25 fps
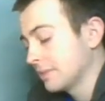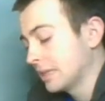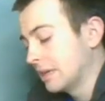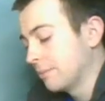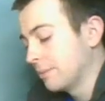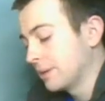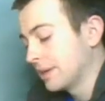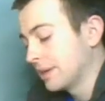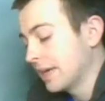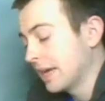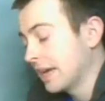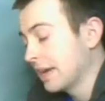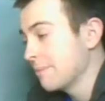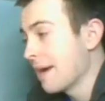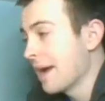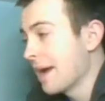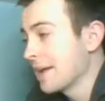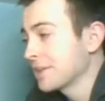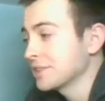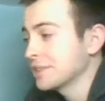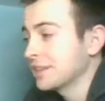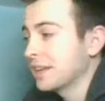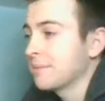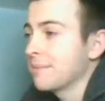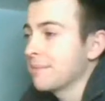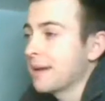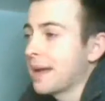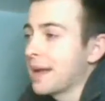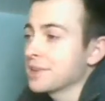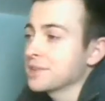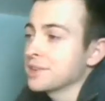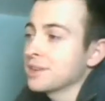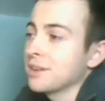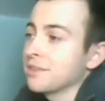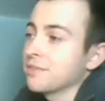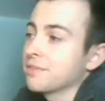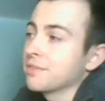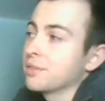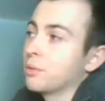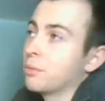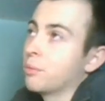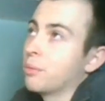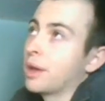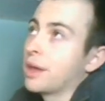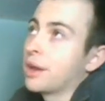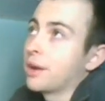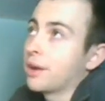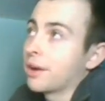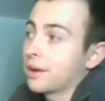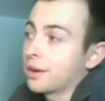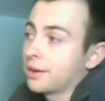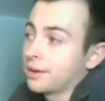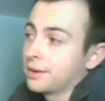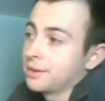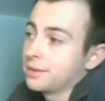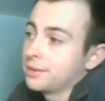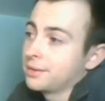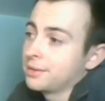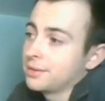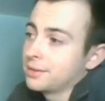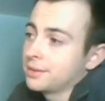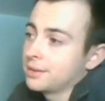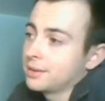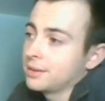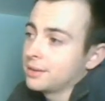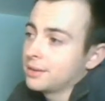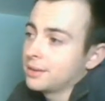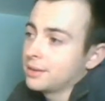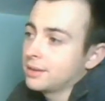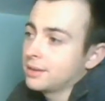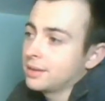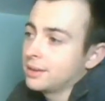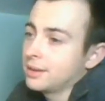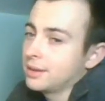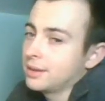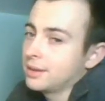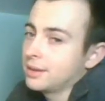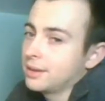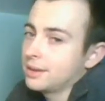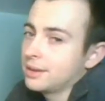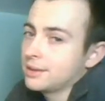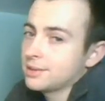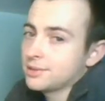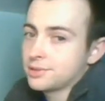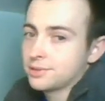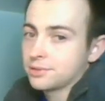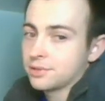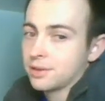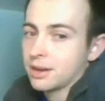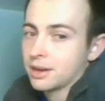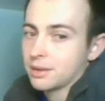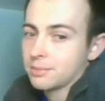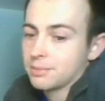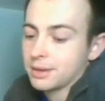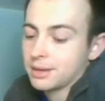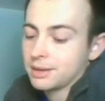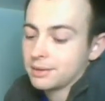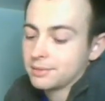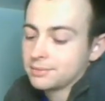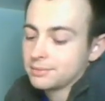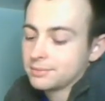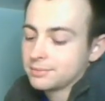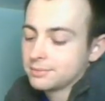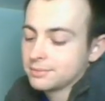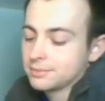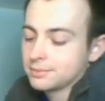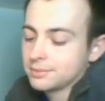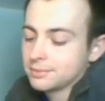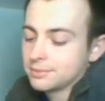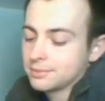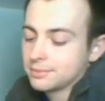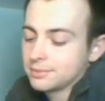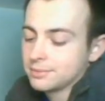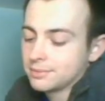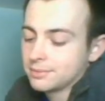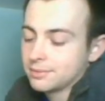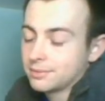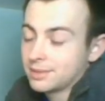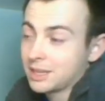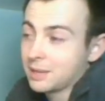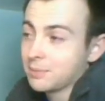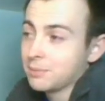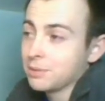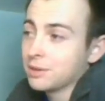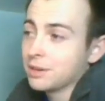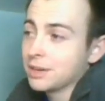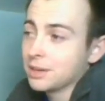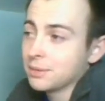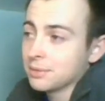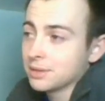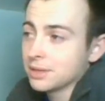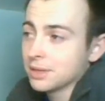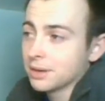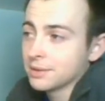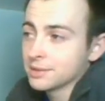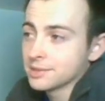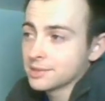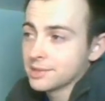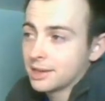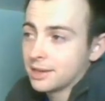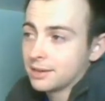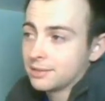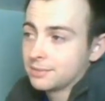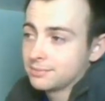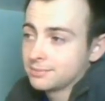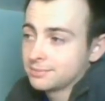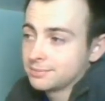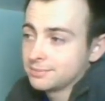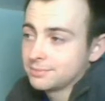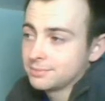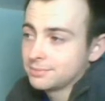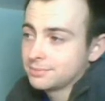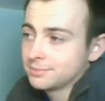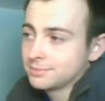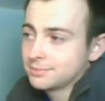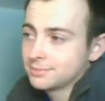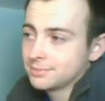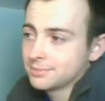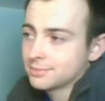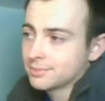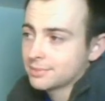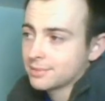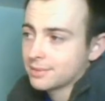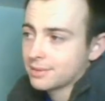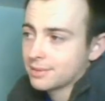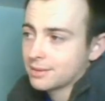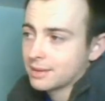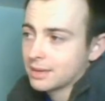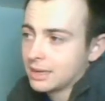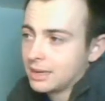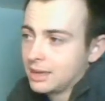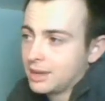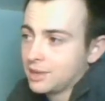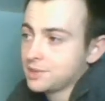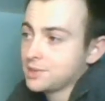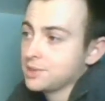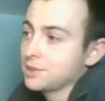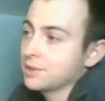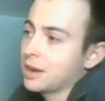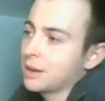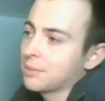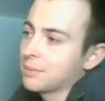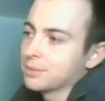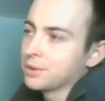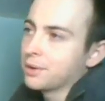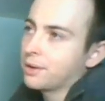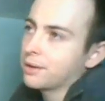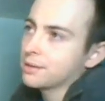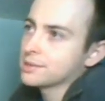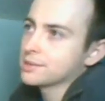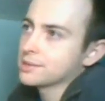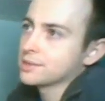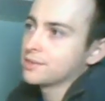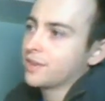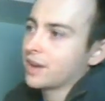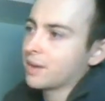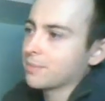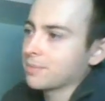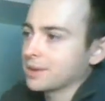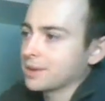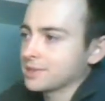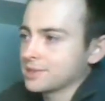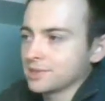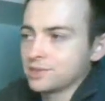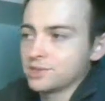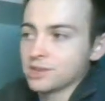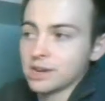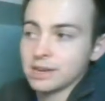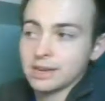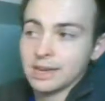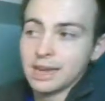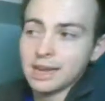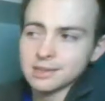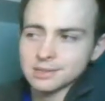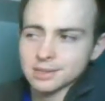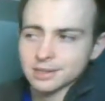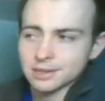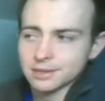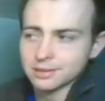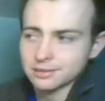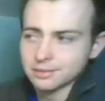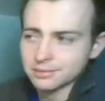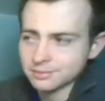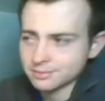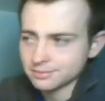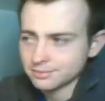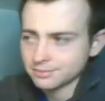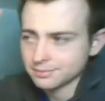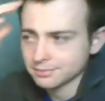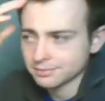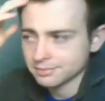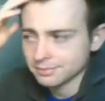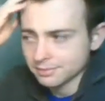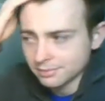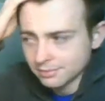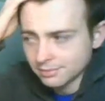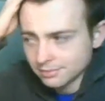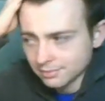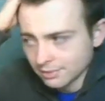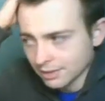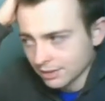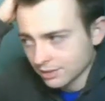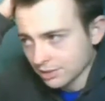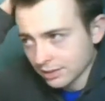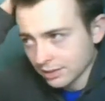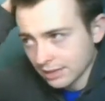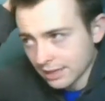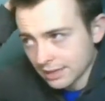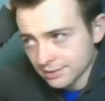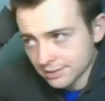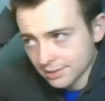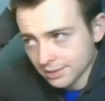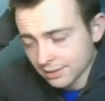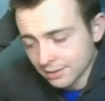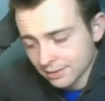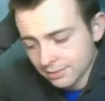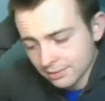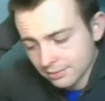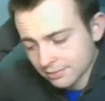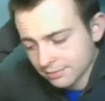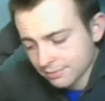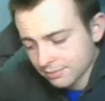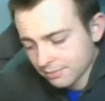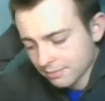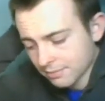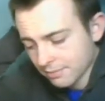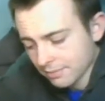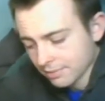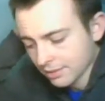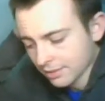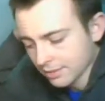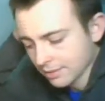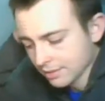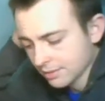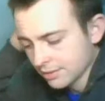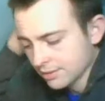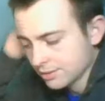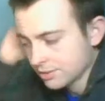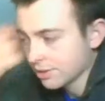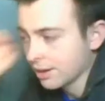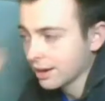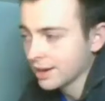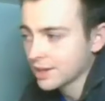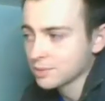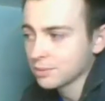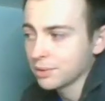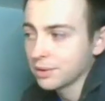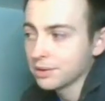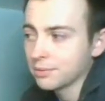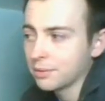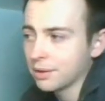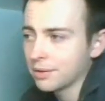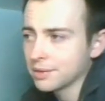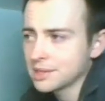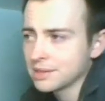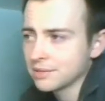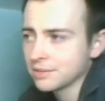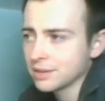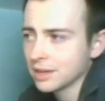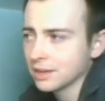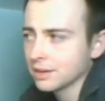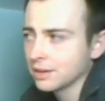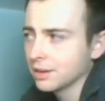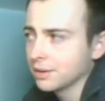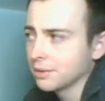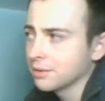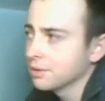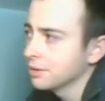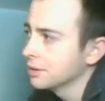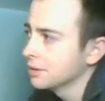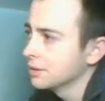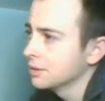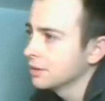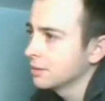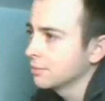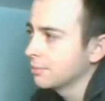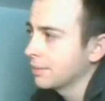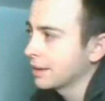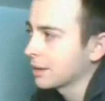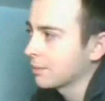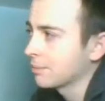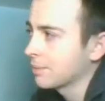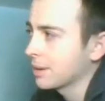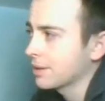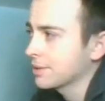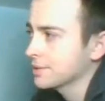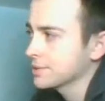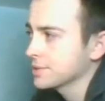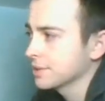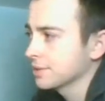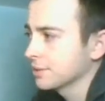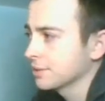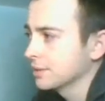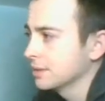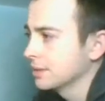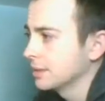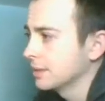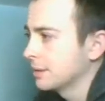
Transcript: But yeah, imagine if the winner is Drock, man. The community would go insane. Because you know how Lucas's fan base is gigantic. Like, gigantic. Drock is relatively unknown by comparison.